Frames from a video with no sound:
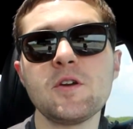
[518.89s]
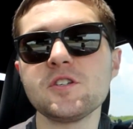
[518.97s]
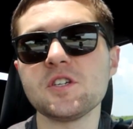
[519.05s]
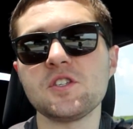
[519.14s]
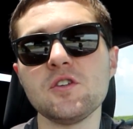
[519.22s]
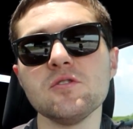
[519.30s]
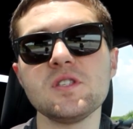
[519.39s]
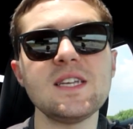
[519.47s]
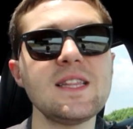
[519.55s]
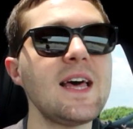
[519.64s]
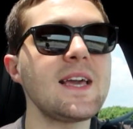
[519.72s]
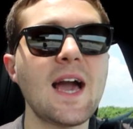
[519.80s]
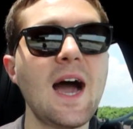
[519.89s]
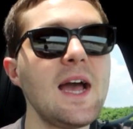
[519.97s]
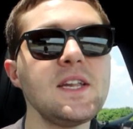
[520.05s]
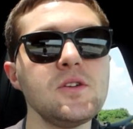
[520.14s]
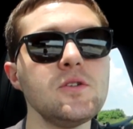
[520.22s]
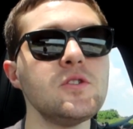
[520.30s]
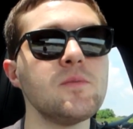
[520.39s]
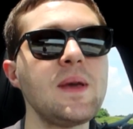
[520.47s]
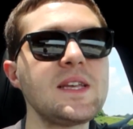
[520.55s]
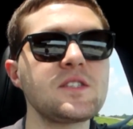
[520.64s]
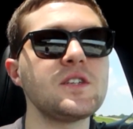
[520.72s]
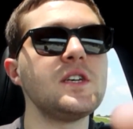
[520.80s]
you're just using it like I do to
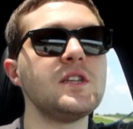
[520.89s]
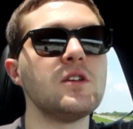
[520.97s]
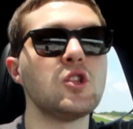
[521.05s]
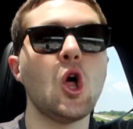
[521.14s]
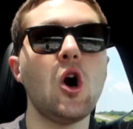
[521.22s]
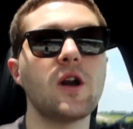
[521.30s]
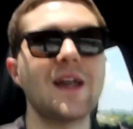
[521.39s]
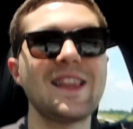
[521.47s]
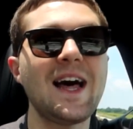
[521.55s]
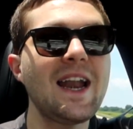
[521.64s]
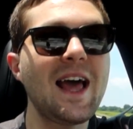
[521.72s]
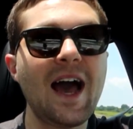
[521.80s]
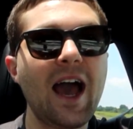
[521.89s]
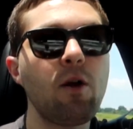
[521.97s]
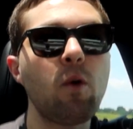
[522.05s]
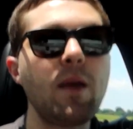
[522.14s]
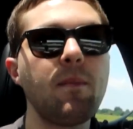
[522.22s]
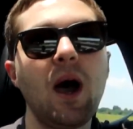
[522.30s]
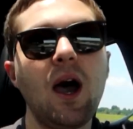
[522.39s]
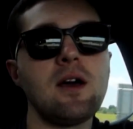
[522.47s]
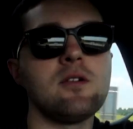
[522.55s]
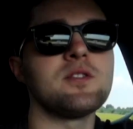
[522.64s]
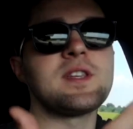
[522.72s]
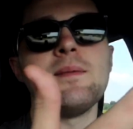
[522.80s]
basically log a lot of highway
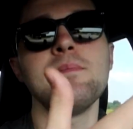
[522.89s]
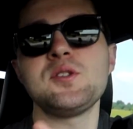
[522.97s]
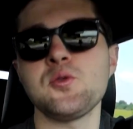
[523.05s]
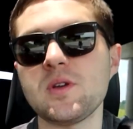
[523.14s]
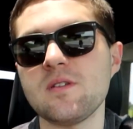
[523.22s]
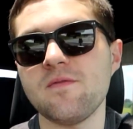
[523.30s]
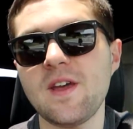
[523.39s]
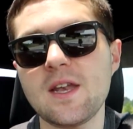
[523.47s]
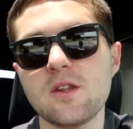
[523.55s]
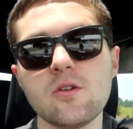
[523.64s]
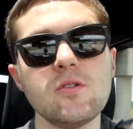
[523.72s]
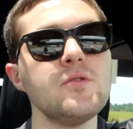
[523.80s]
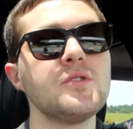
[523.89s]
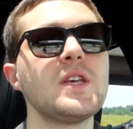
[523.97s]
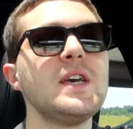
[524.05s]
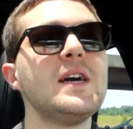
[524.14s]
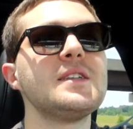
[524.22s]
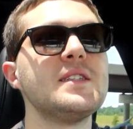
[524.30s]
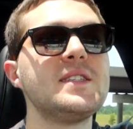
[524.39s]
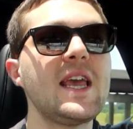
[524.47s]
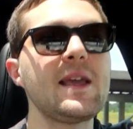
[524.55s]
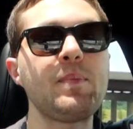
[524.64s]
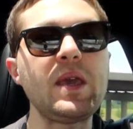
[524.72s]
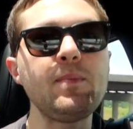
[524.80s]
miles in between venues, to
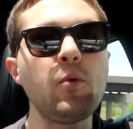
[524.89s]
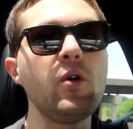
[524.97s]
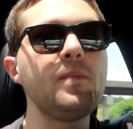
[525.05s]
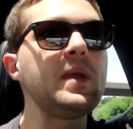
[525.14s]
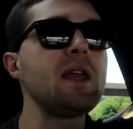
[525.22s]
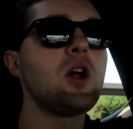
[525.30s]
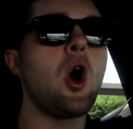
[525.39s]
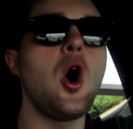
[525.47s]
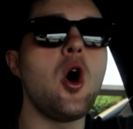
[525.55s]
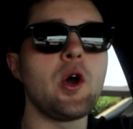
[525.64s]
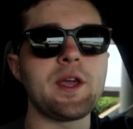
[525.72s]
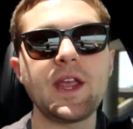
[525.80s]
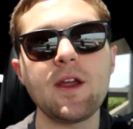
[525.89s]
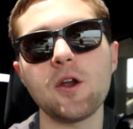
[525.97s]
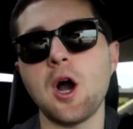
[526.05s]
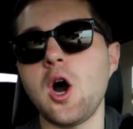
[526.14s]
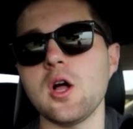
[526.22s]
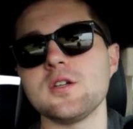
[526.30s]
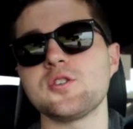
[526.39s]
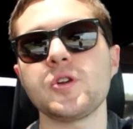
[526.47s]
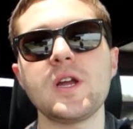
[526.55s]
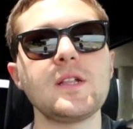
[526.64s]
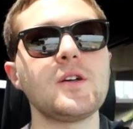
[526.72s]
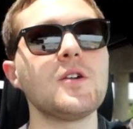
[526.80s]
take people with me, to haul gear, to haul a
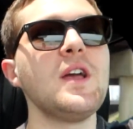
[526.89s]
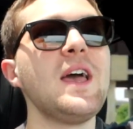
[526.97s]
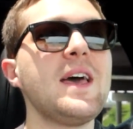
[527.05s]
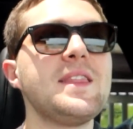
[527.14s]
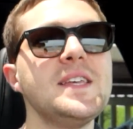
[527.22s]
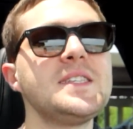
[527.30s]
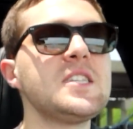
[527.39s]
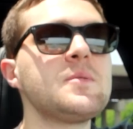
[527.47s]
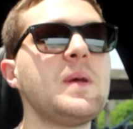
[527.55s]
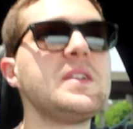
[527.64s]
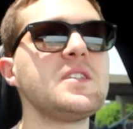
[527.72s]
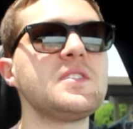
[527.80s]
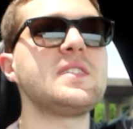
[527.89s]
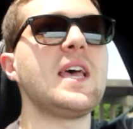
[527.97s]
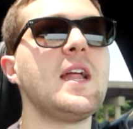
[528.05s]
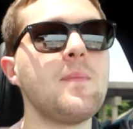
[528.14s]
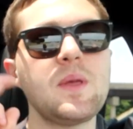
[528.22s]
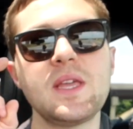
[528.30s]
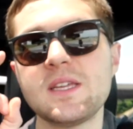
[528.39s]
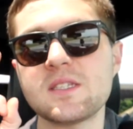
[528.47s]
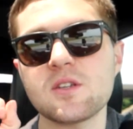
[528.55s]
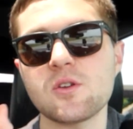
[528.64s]
trailer, this suspension setup is